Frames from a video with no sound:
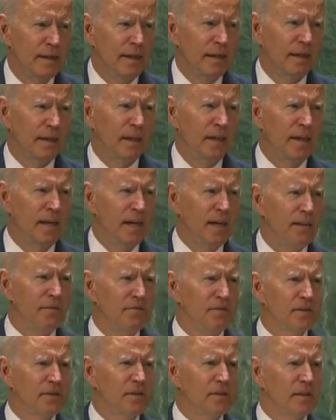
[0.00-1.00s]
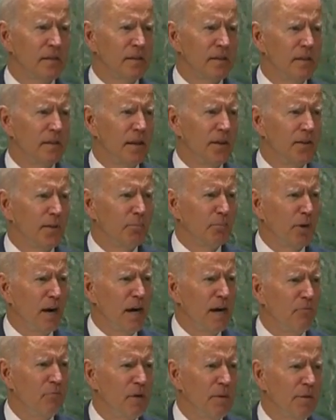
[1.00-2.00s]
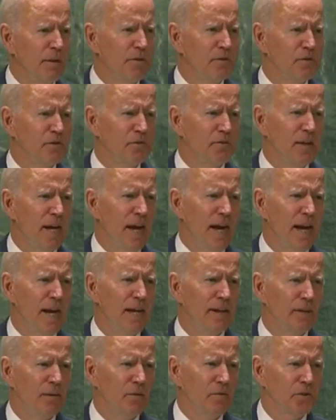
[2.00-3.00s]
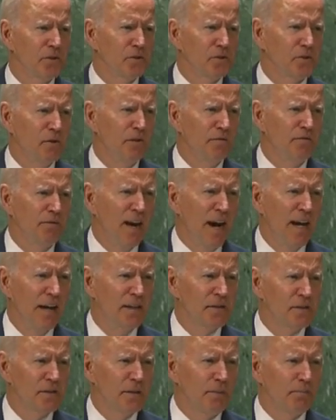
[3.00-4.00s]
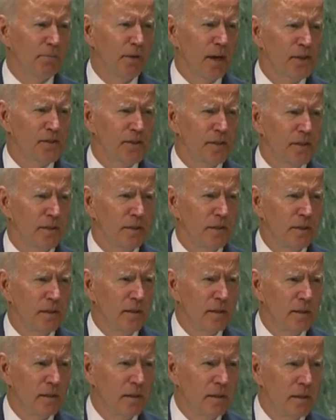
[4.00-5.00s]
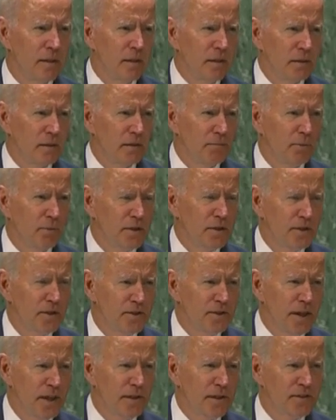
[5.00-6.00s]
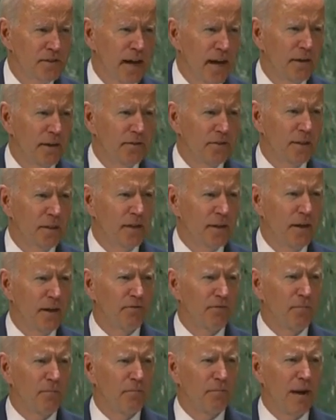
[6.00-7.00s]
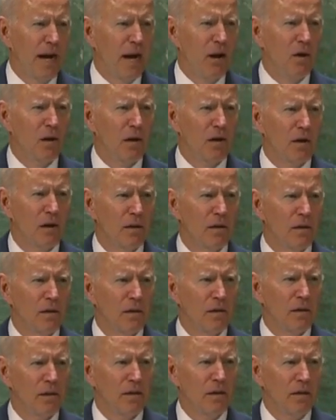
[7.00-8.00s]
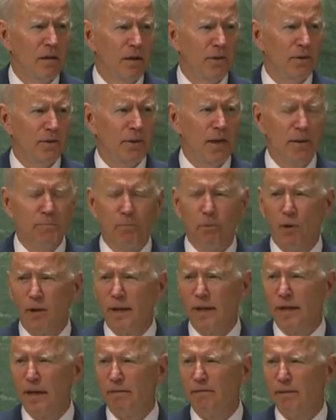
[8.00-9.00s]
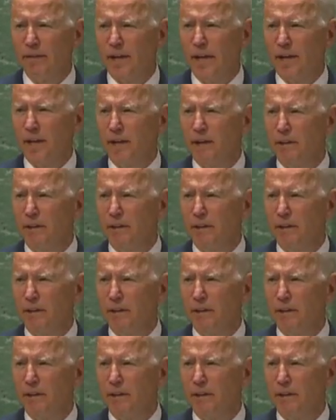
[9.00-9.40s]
It lives in the brave women of Sudan who withstood violence and oppression to push a genocidal dictator from power and who keep working every day to